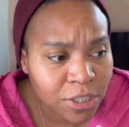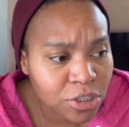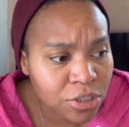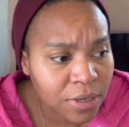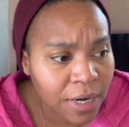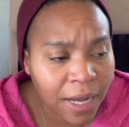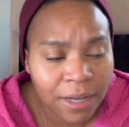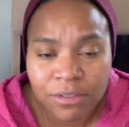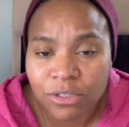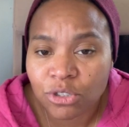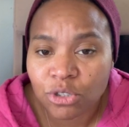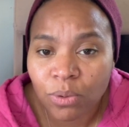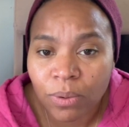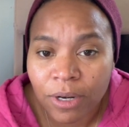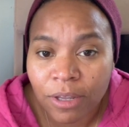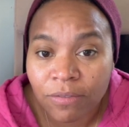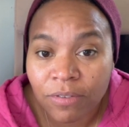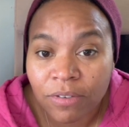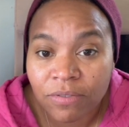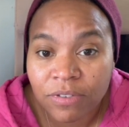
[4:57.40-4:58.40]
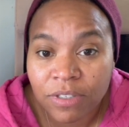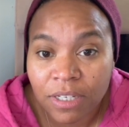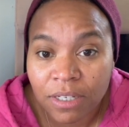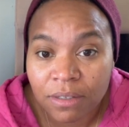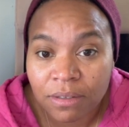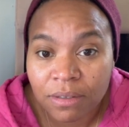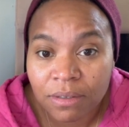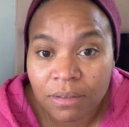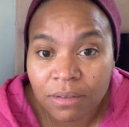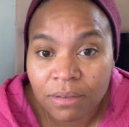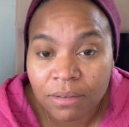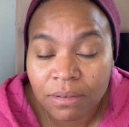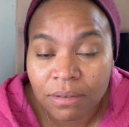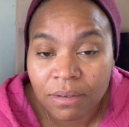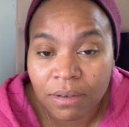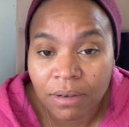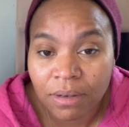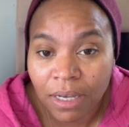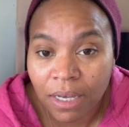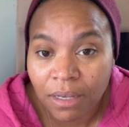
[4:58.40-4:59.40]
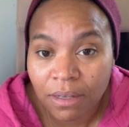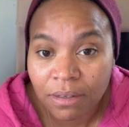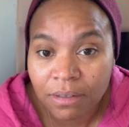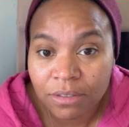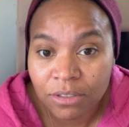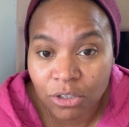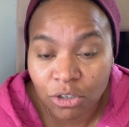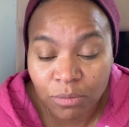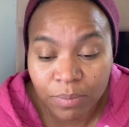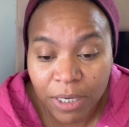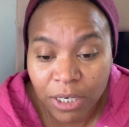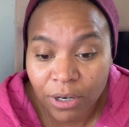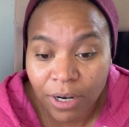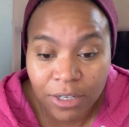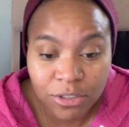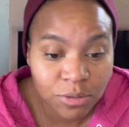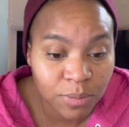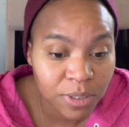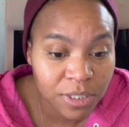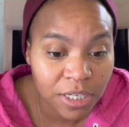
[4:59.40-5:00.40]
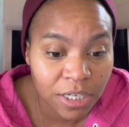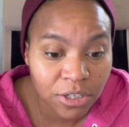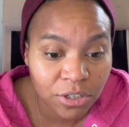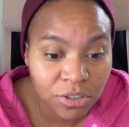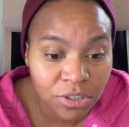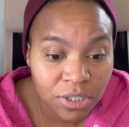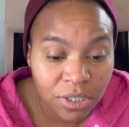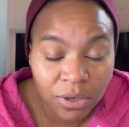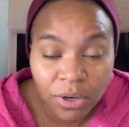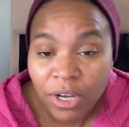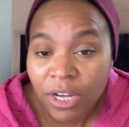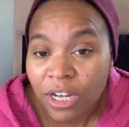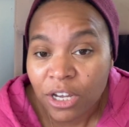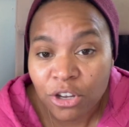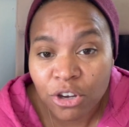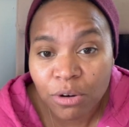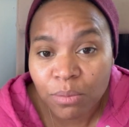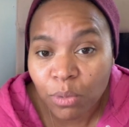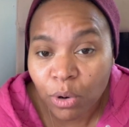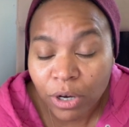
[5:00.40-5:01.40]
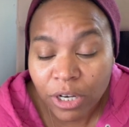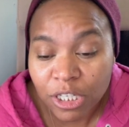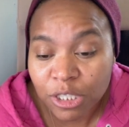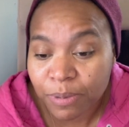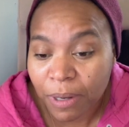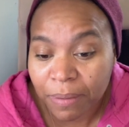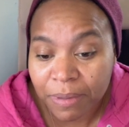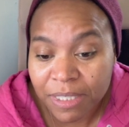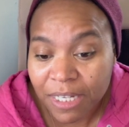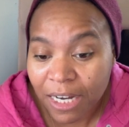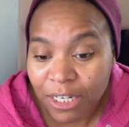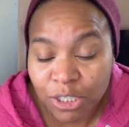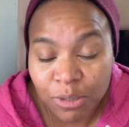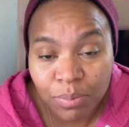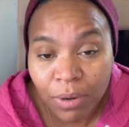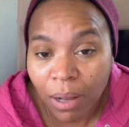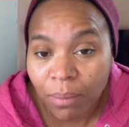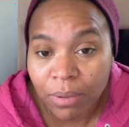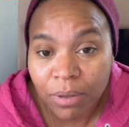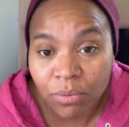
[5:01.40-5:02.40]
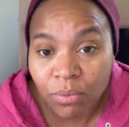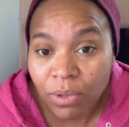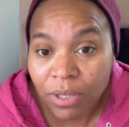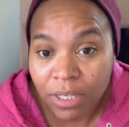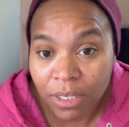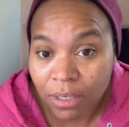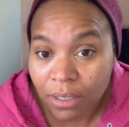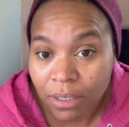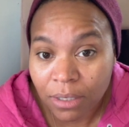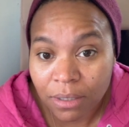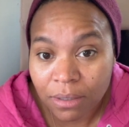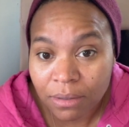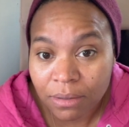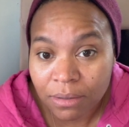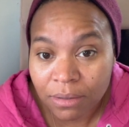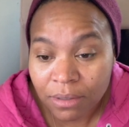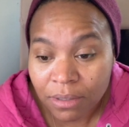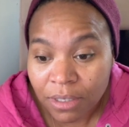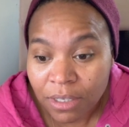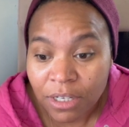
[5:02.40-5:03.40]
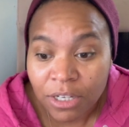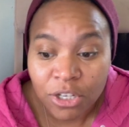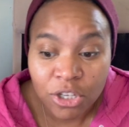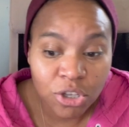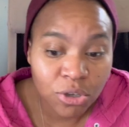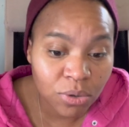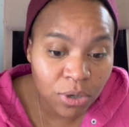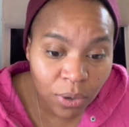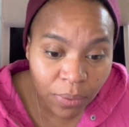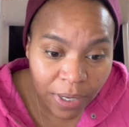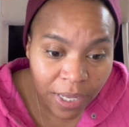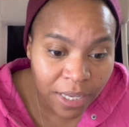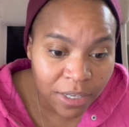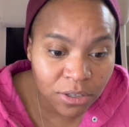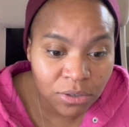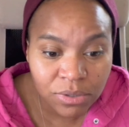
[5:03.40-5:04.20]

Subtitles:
house in 2015. Okay. So you bought your house almost 10 years ago. Your mortgage payment's actually probably really good. You go ahead and you